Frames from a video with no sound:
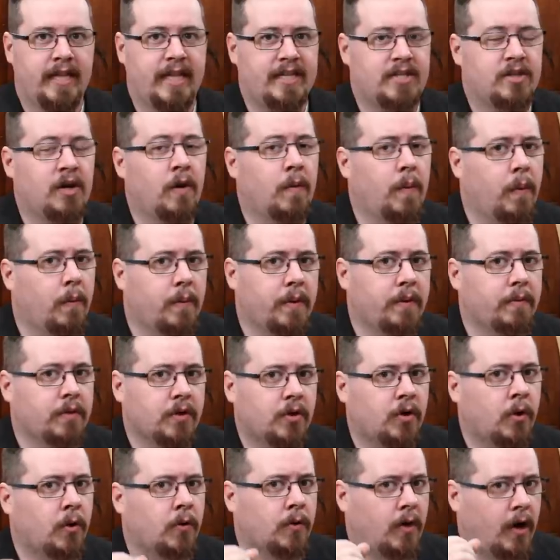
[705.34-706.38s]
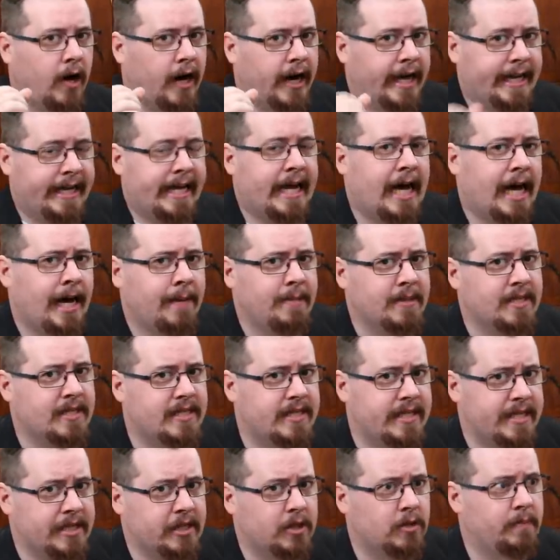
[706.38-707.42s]
That's not what we would call high carbon
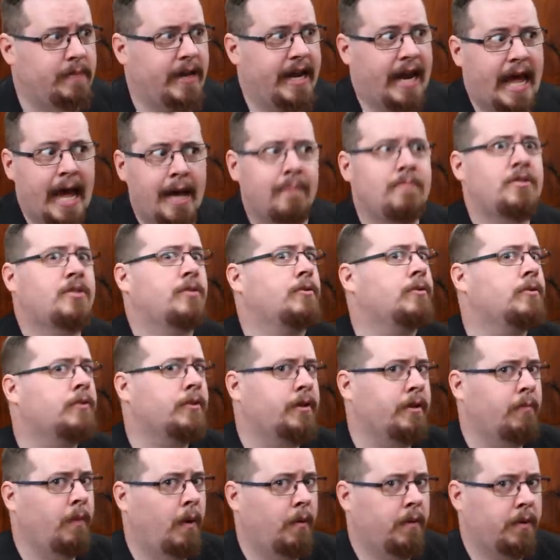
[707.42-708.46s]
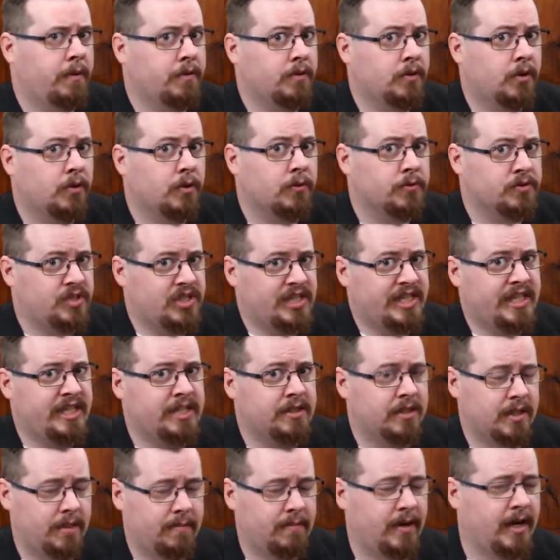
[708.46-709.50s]
steel, but absolutely what we would call
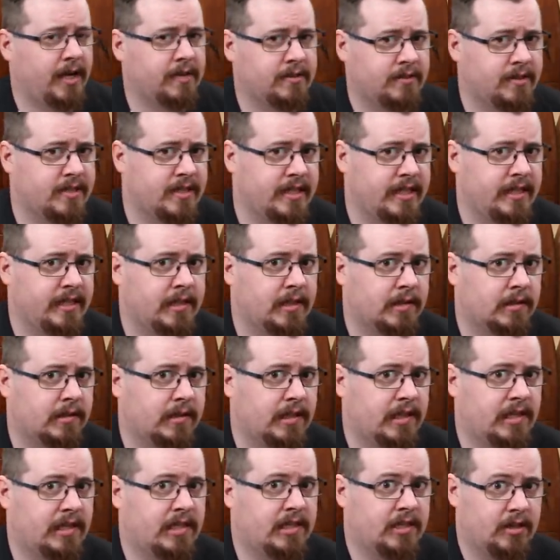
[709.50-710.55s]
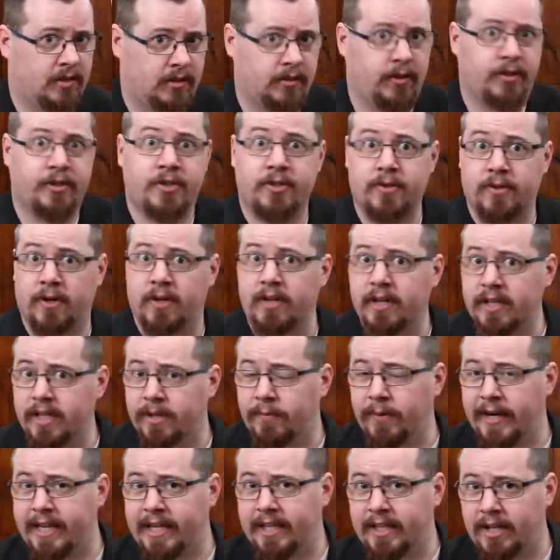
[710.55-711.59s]
steel. And mild steel is a lot stronger than
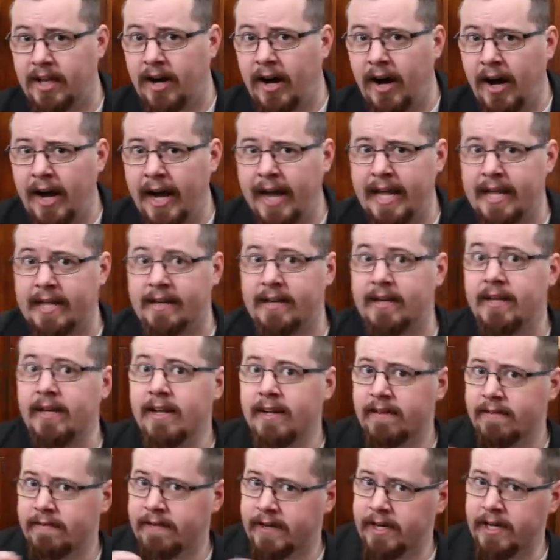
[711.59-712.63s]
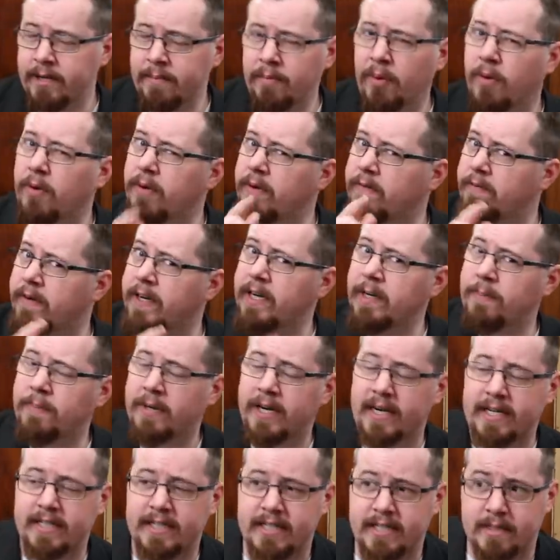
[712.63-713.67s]
regular iron. Very important, very
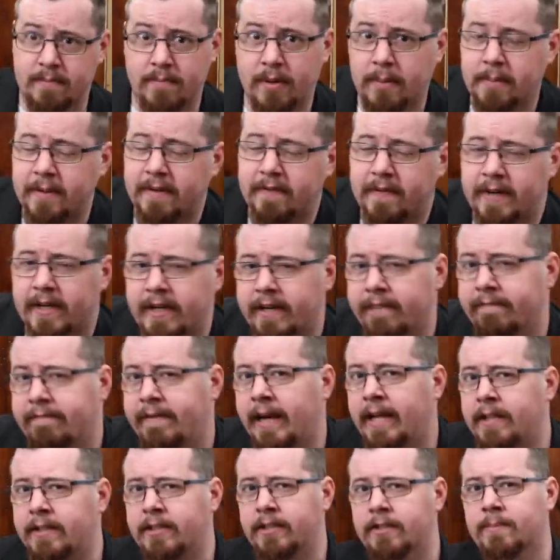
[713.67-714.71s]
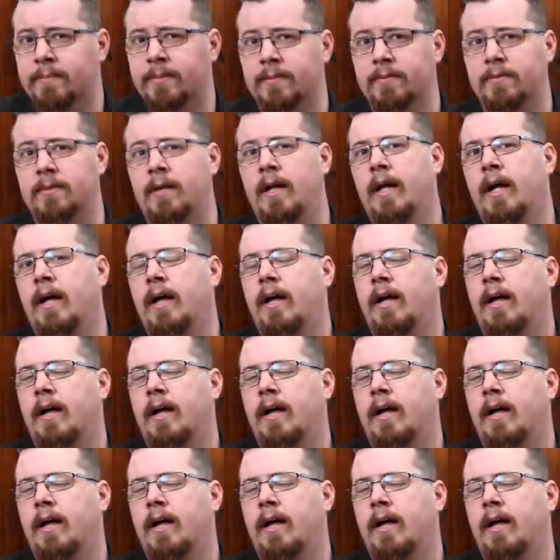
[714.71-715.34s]
precious, and probably very valuable.